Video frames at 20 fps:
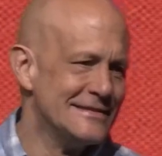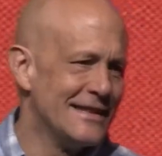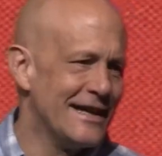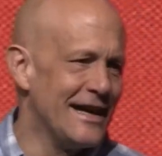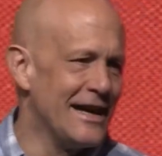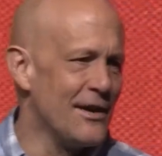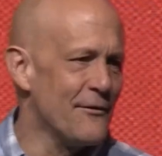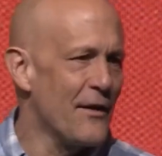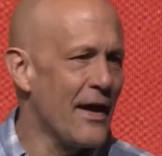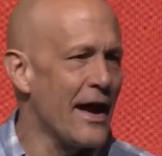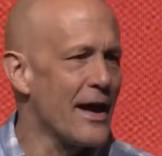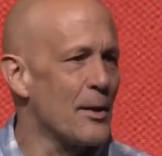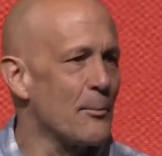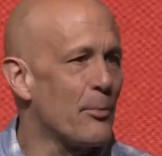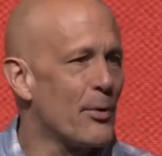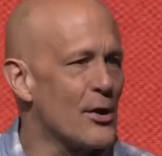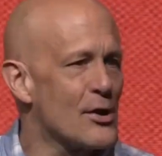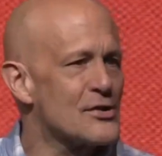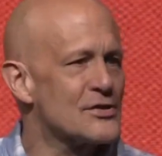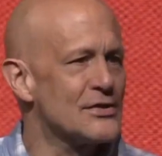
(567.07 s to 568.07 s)
I have had a
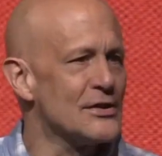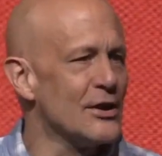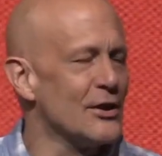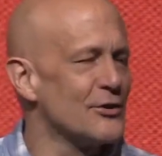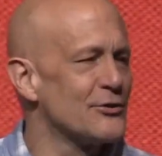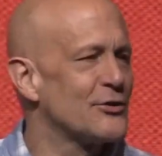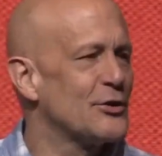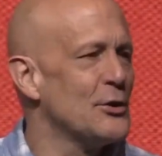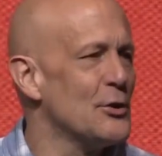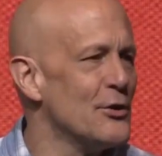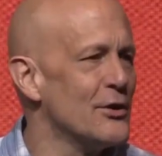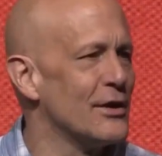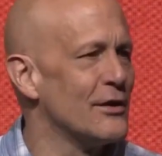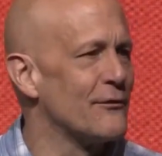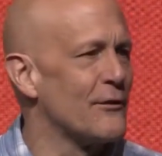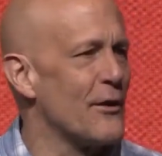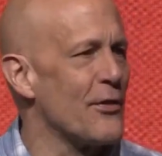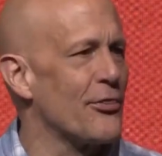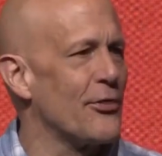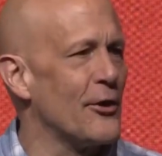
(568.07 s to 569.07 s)
personal tutor
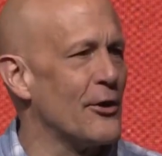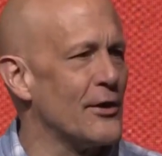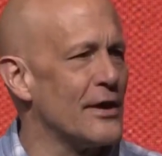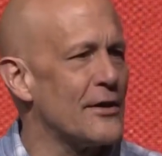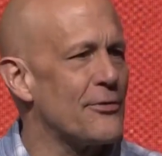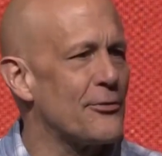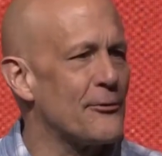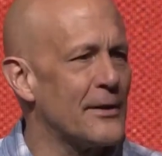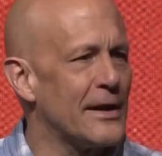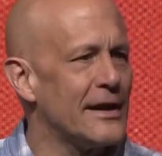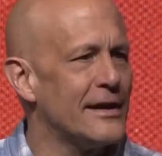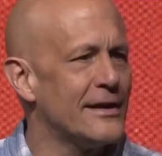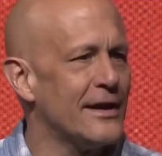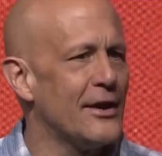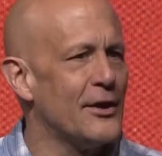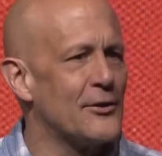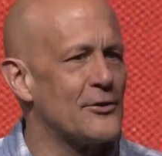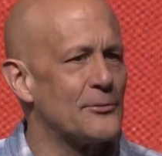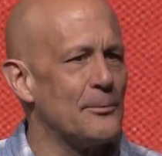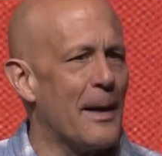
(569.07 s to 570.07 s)
for 33
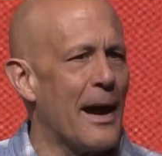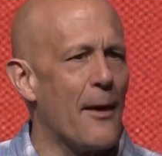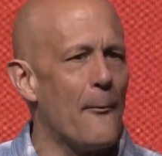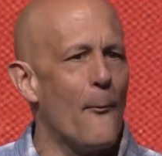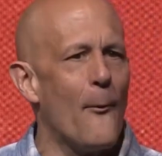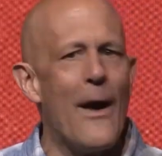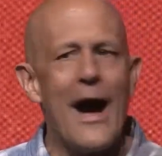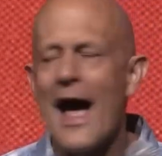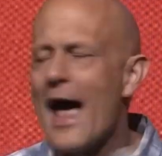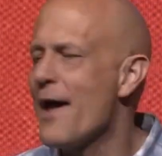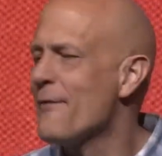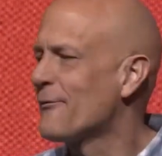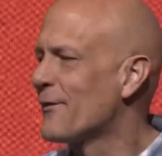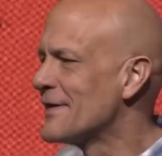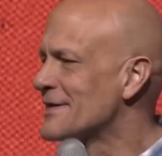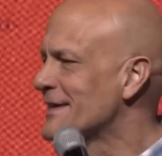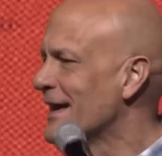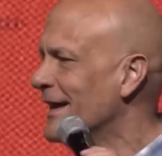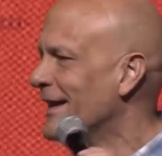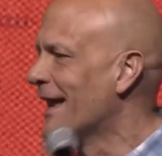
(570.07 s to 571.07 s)
years. My wife
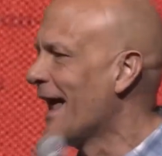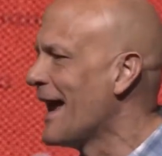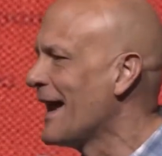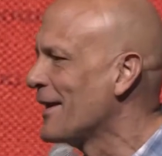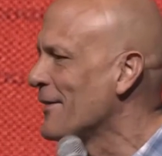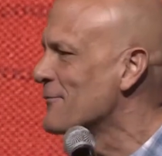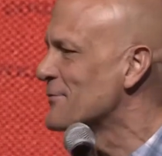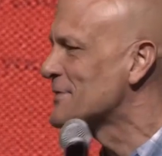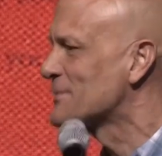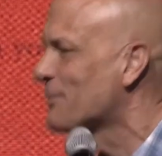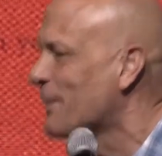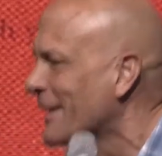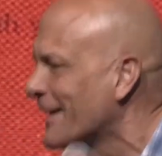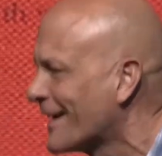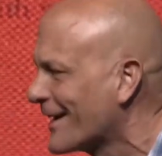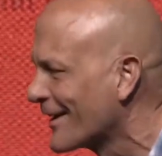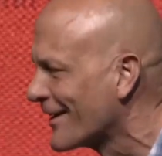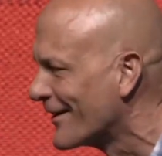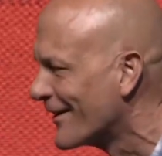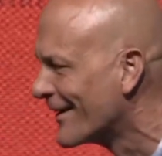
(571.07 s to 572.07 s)
is a native
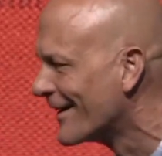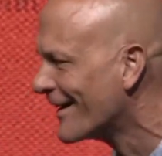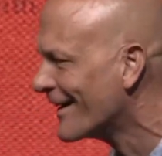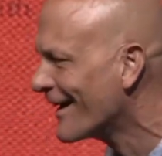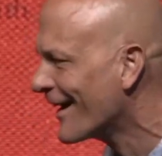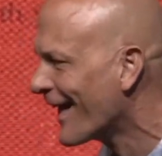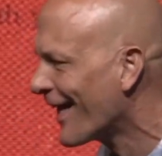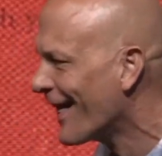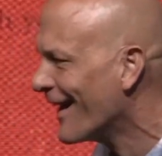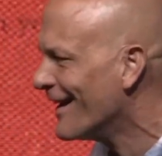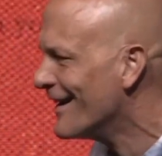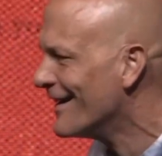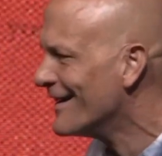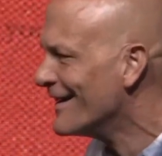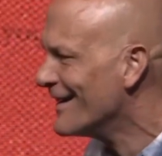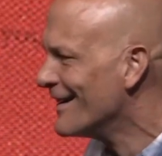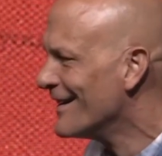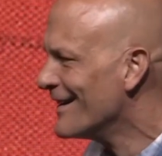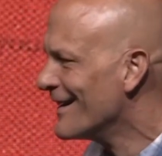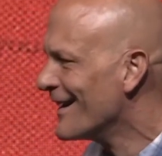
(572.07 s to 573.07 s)
speaker.
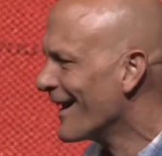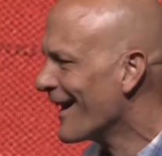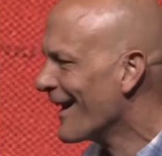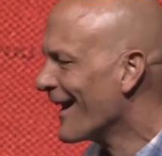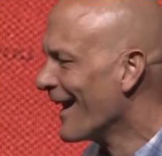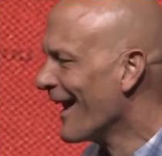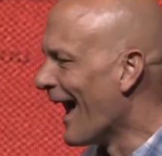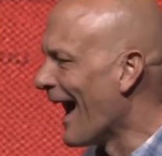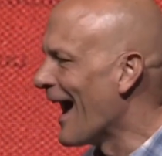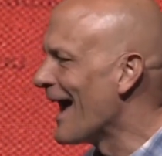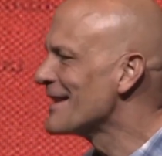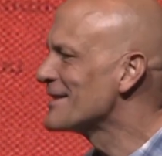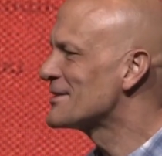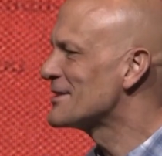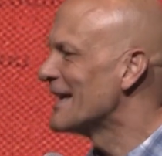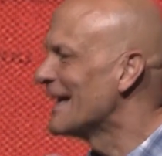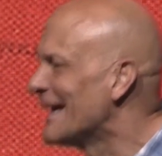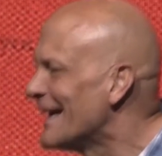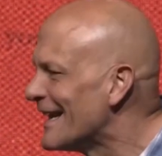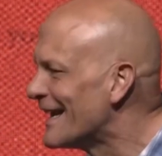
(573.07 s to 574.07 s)
I
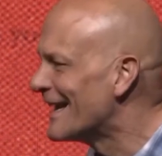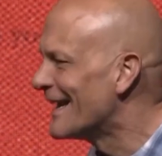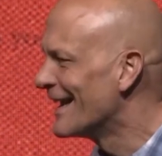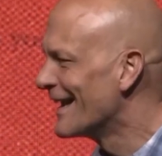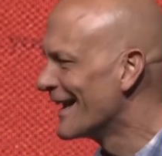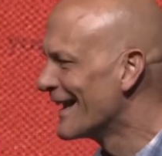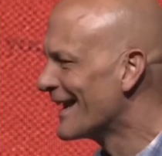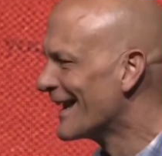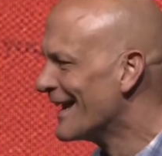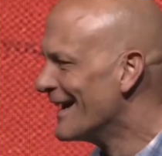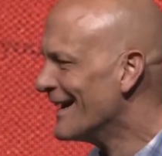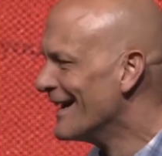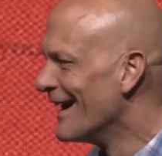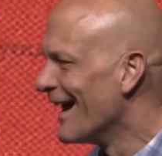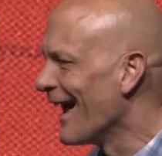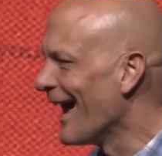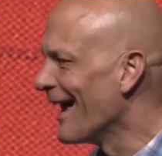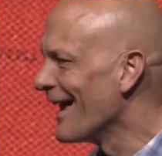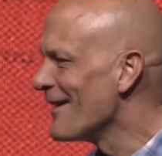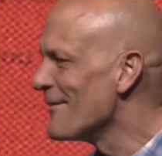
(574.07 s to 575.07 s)
cheated.
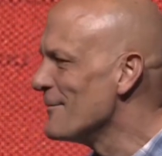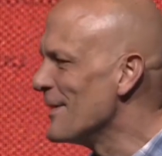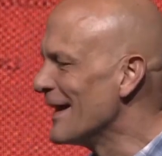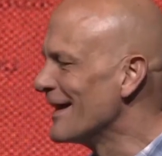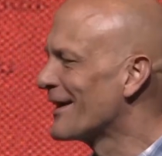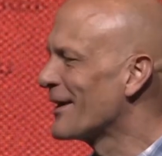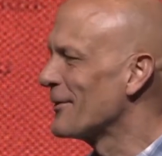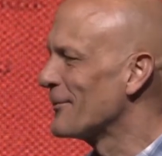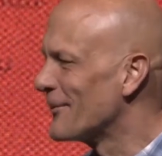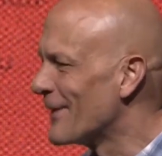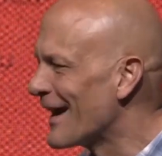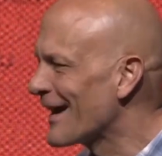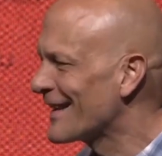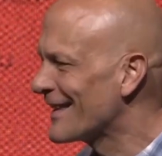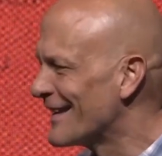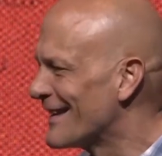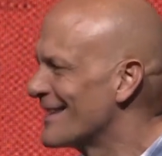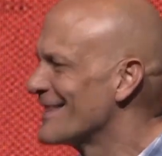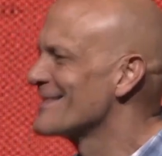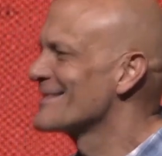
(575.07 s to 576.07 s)
I have been
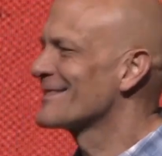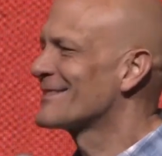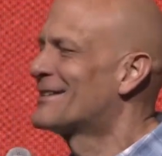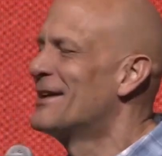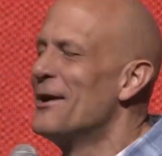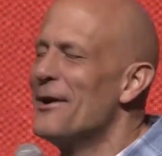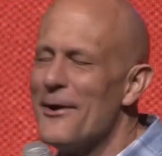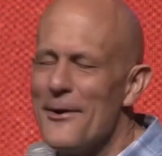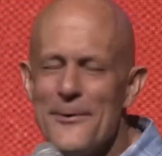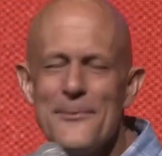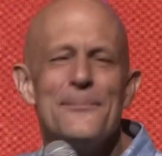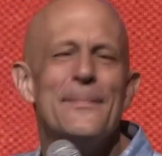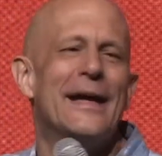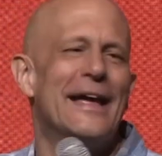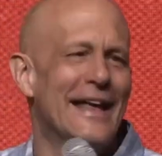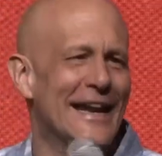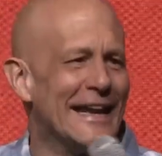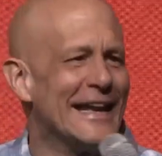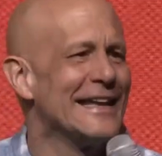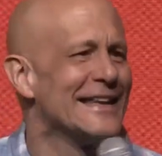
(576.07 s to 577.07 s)
corrected so
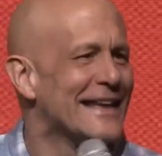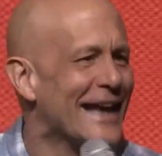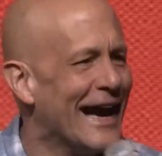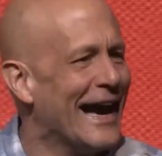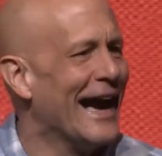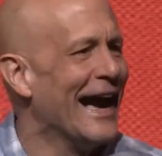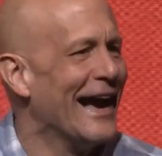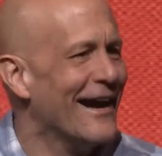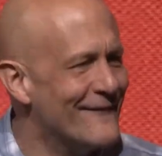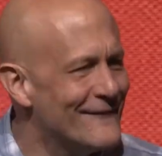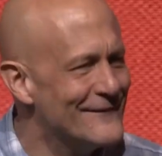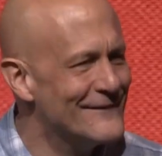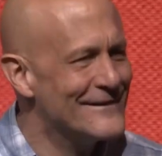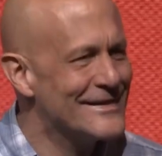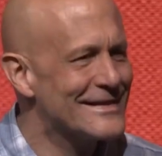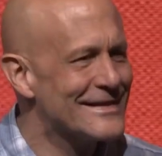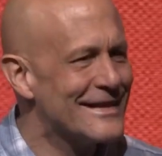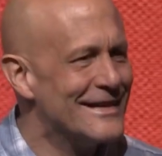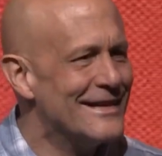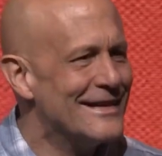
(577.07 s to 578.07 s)
many times.
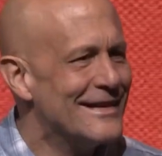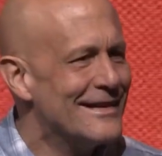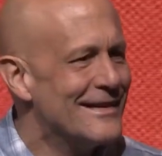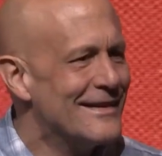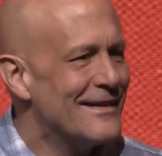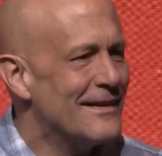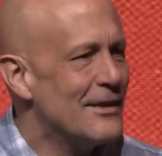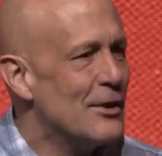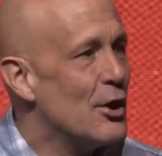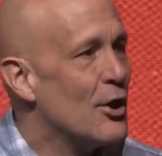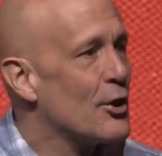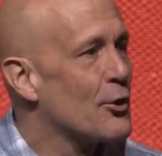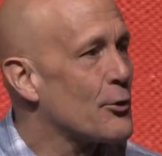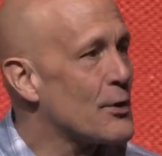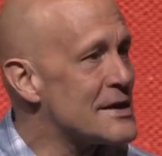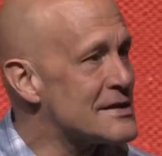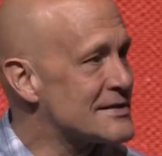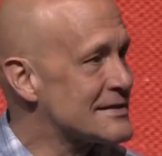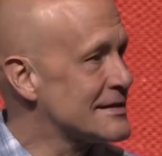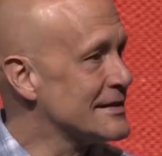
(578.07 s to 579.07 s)

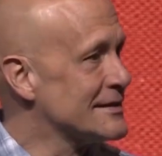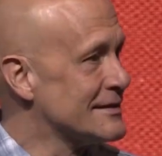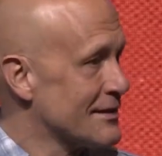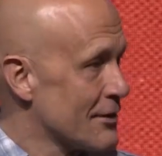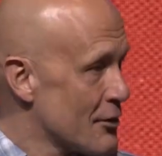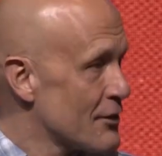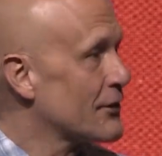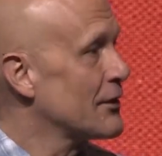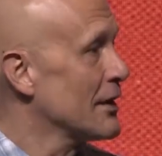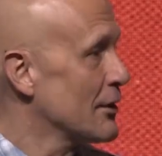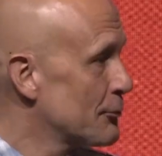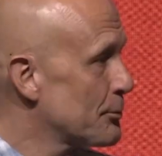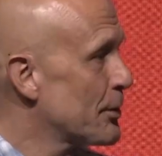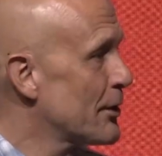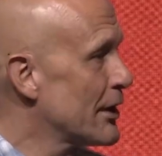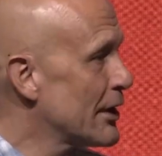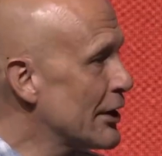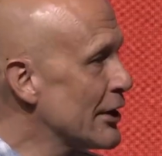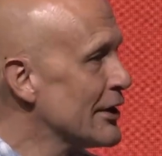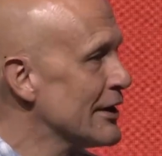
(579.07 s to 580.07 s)
Kristen sings
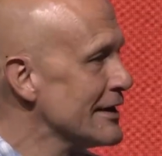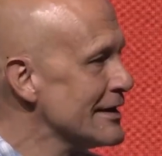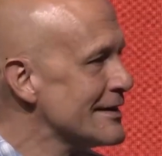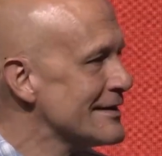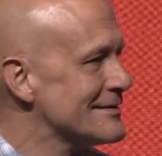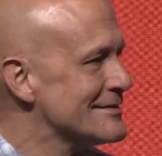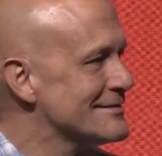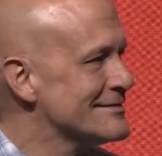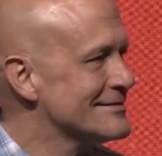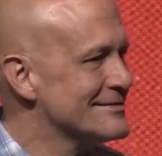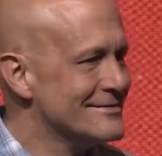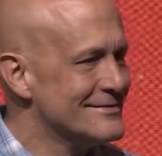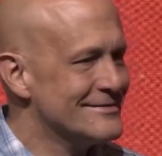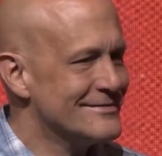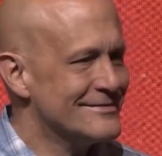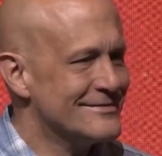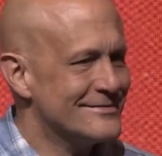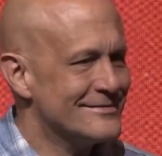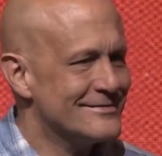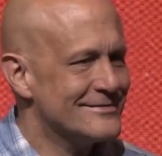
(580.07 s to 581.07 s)
pretty good.
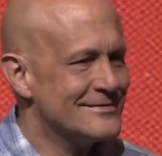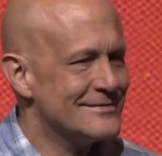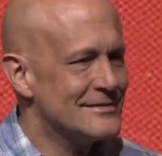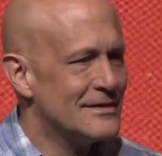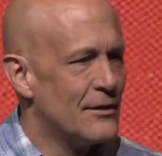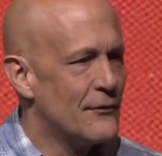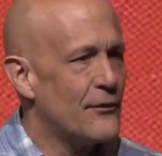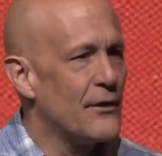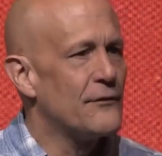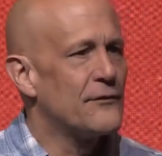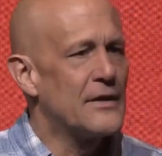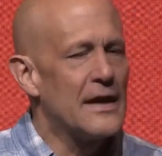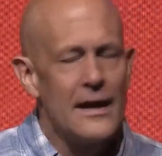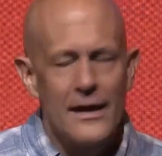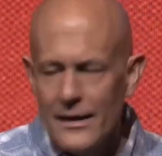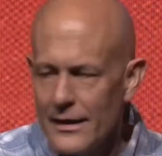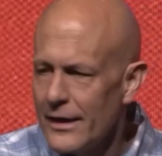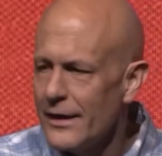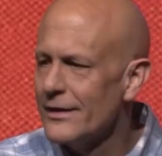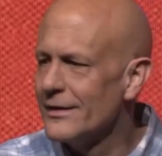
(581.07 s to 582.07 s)

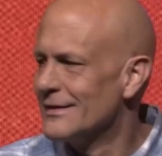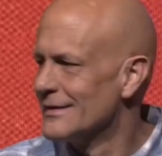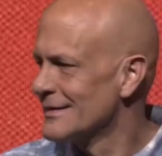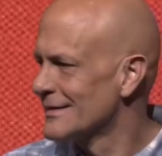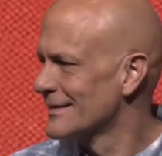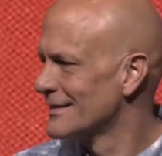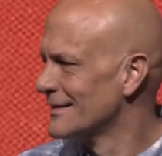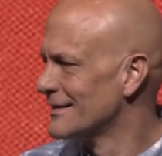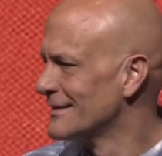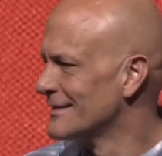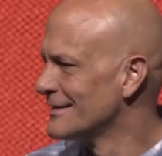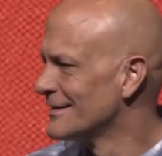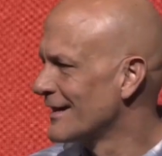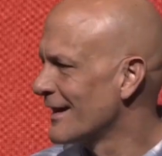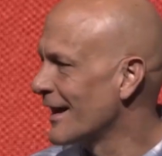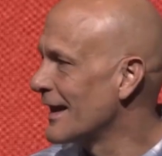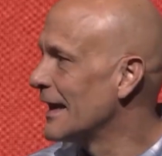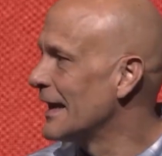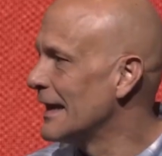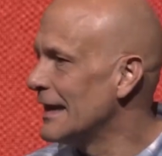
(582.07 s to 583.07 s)
15 years
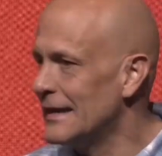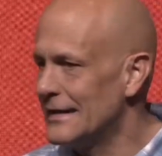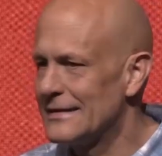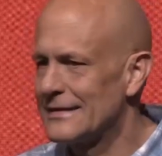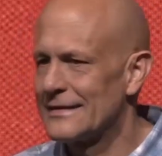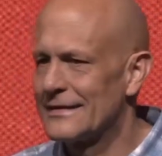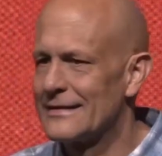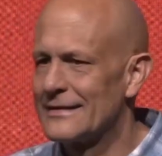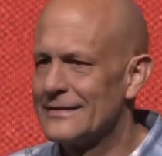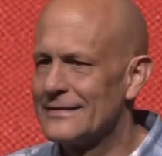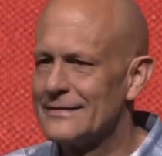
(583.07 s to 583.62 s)
at least.